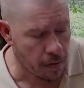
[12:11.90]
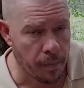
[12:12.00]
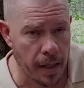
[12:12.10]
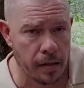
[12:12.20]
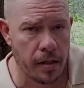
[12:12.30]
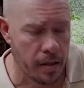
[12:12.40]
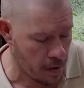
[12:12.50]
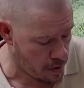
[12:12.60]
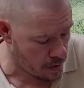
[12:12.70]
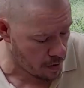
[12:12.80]
the battery,
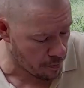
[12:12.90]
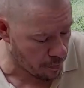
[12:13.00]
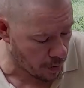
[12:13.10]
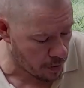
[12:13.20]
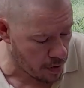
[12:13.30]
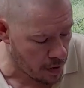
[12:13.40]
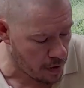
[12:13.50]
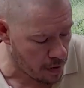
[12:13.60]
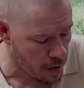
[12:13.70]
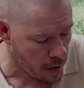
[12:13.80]
it's a
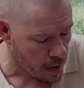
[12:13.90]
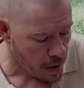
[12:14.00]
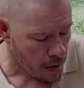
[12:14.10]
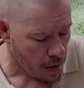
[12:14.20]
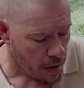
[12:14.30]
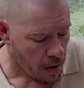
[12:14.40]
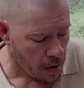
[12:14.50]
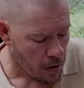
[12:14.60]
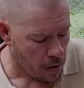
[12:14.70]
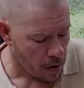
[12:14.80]
built-in
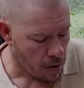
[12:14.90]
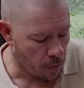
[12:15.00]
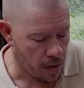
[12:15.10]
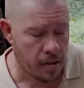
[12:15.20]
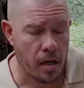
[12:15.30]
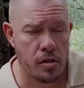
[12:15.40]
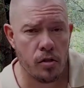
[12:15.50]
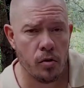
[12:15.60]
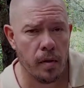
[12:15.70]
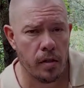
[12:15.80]

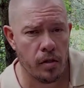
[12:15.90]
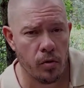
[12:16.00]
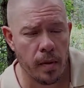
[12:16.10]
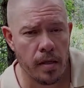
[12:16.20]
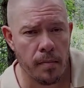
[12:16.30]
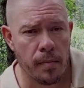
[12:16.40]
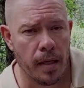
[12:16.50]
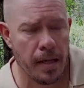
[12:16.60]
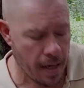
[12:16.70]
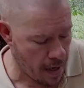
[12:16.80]
1220
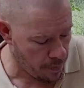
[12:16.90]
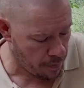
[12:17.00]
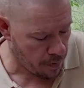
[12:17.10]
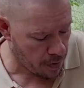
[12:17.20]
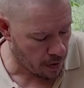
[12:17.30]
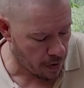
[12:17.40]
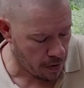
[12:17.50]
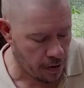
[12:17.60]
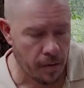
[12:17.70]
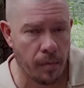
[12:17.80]
milliamp
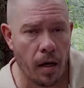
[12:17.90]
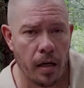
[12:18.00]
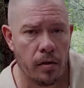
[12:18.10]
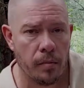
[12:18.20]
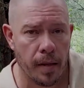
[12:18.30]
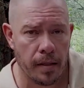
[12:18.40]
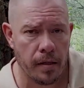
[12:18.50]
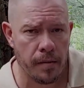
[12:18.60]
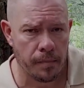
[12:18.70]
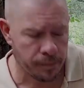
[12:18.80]
lithium ion battery.